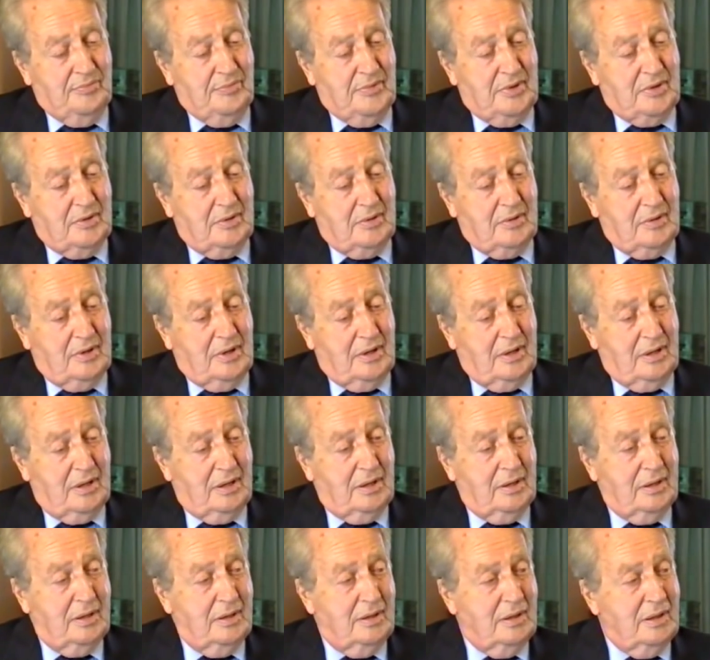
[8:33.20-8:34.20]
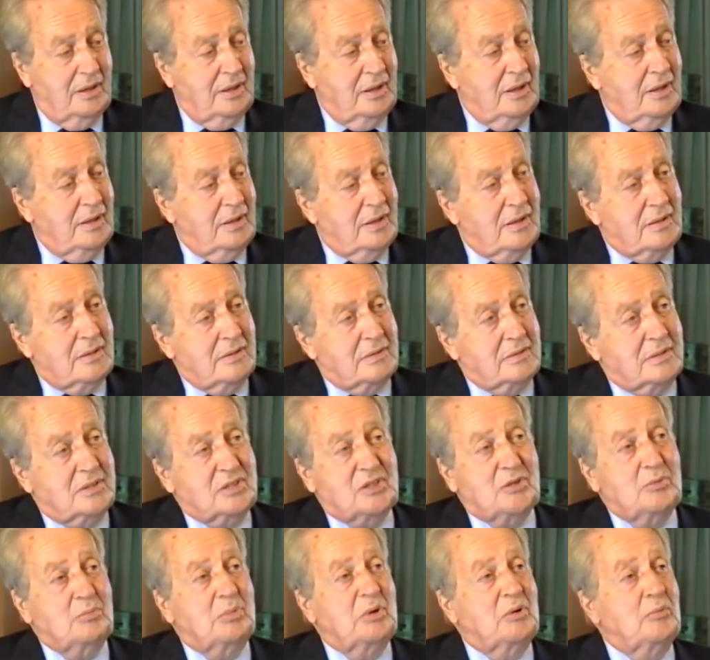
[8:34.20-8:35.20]
in a rather
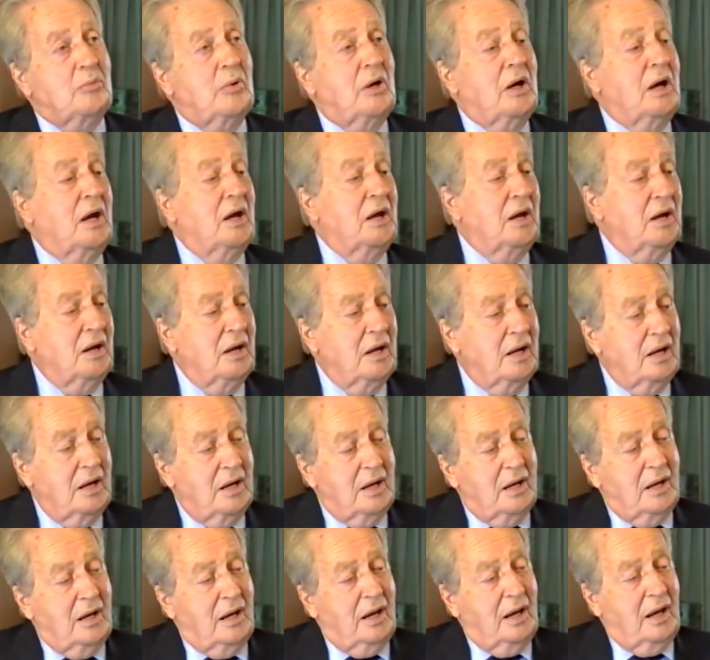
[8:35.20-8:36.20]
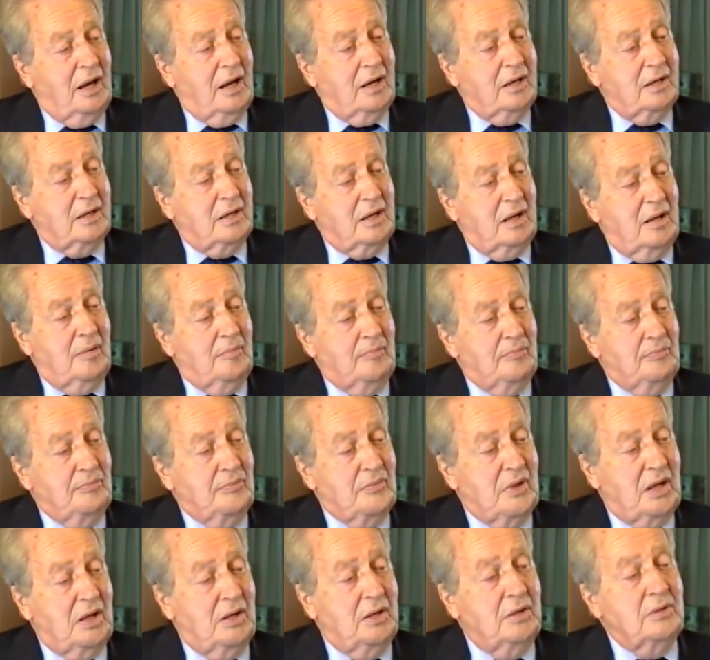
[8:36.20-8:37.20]
stupid way. And
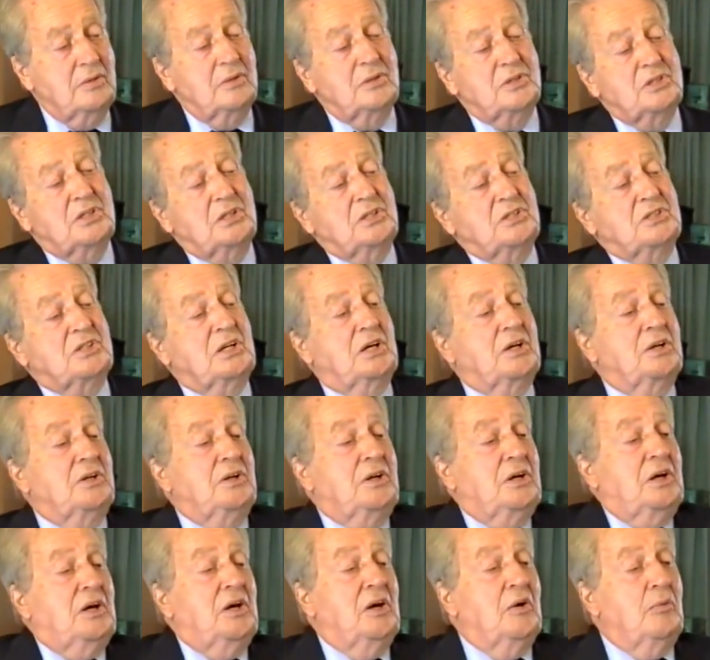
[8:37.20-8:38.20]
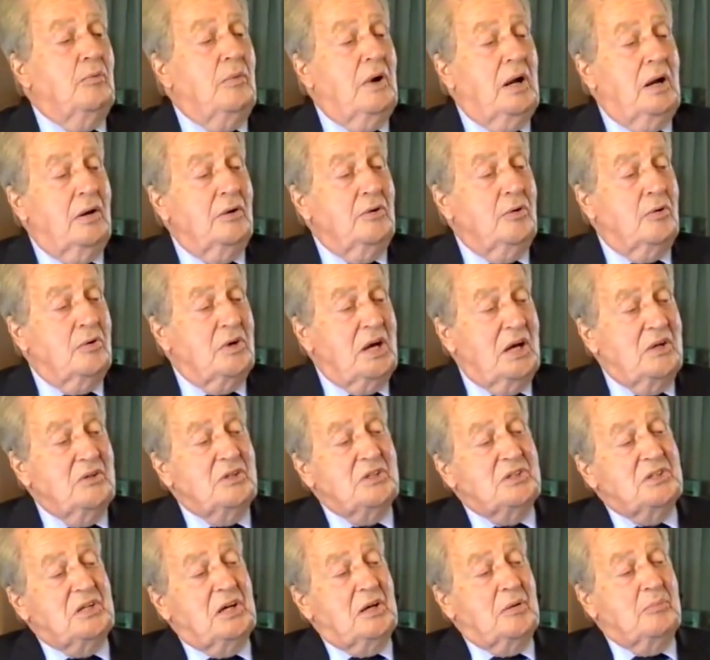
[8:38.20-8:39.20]
then she said, "Well, you're going
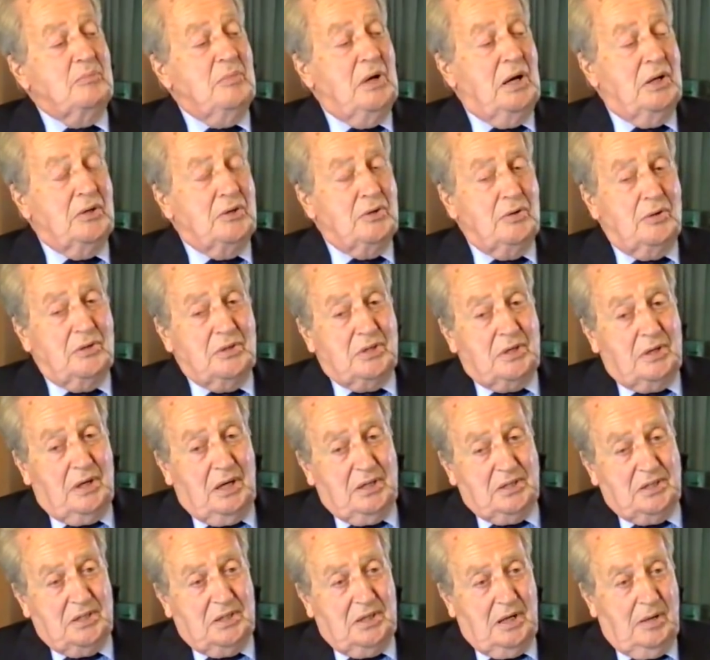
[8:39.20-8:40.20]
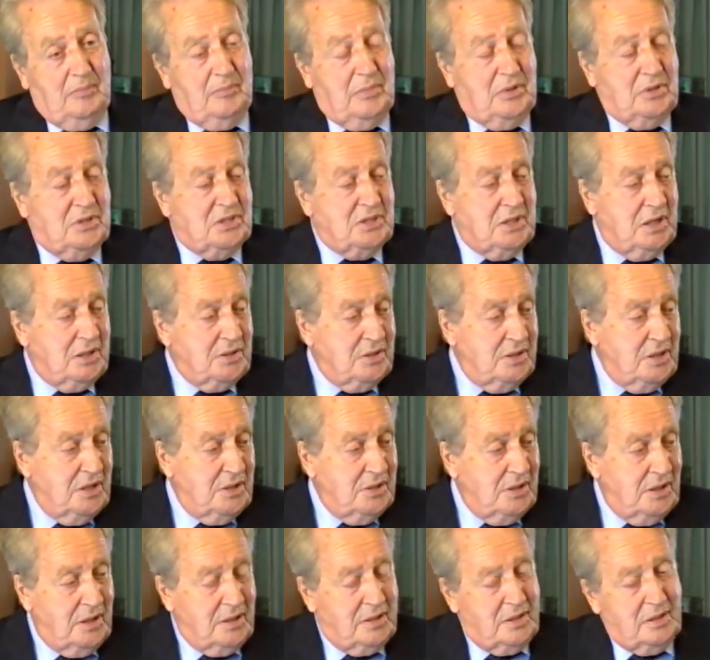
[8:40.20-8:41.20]
to take my daughter." I said, "I'm most certainly
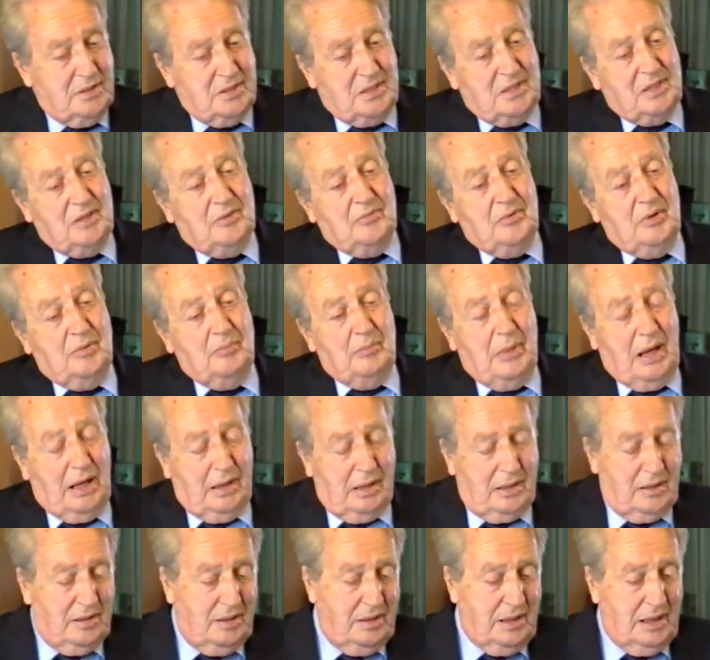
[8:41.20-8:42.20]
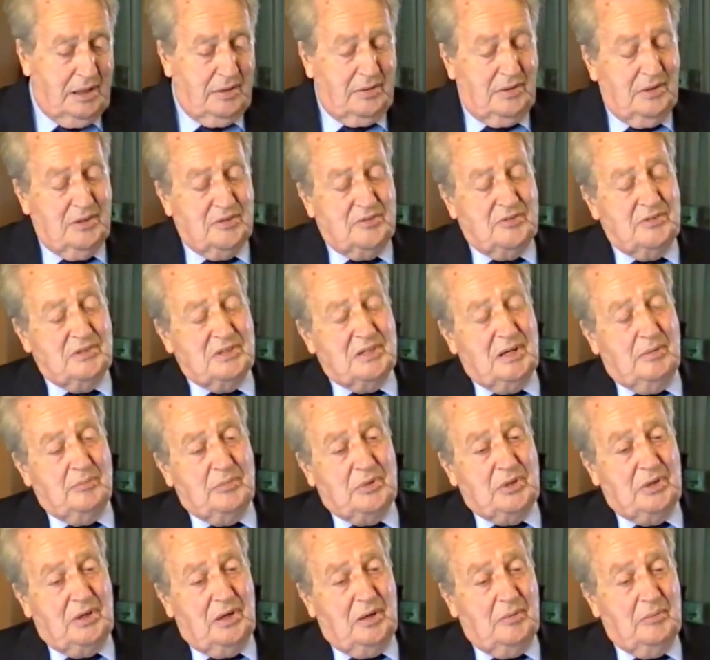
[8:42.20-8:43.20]
not." And so we bantered like this for some
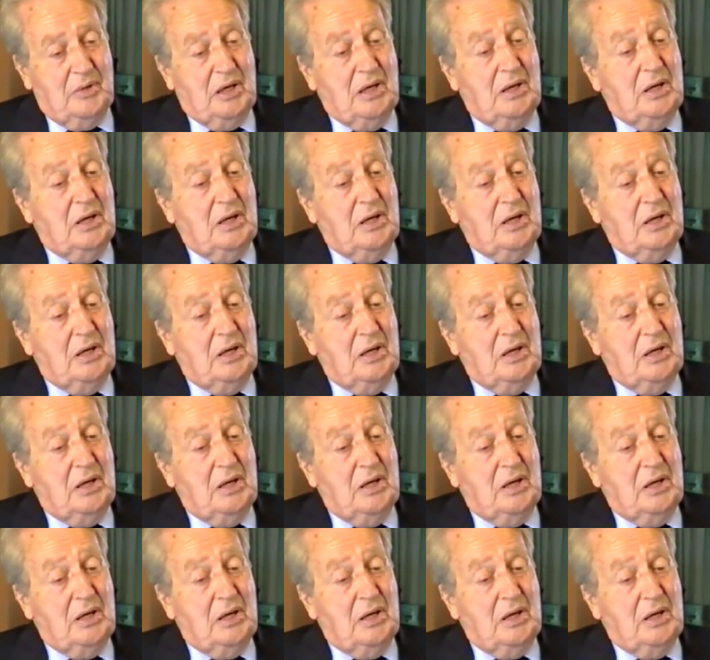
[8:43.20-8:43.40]
time.